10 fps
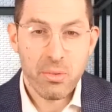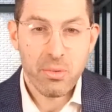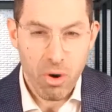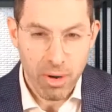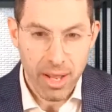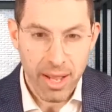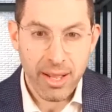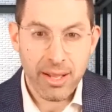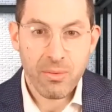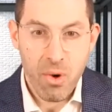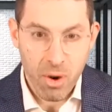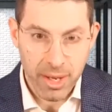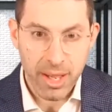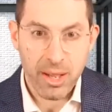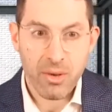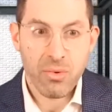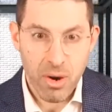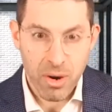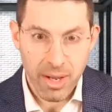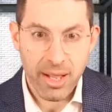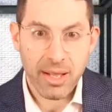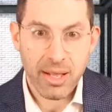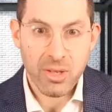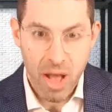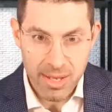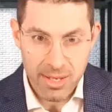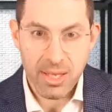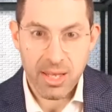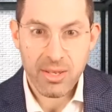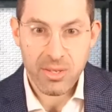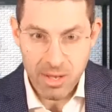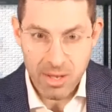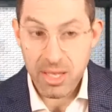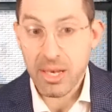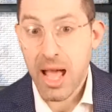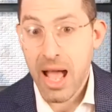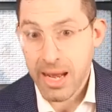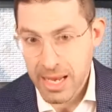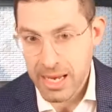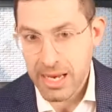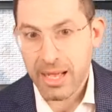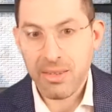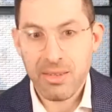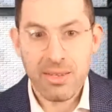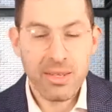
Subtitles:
Working, working, working, exhausting, exhausting, not eating,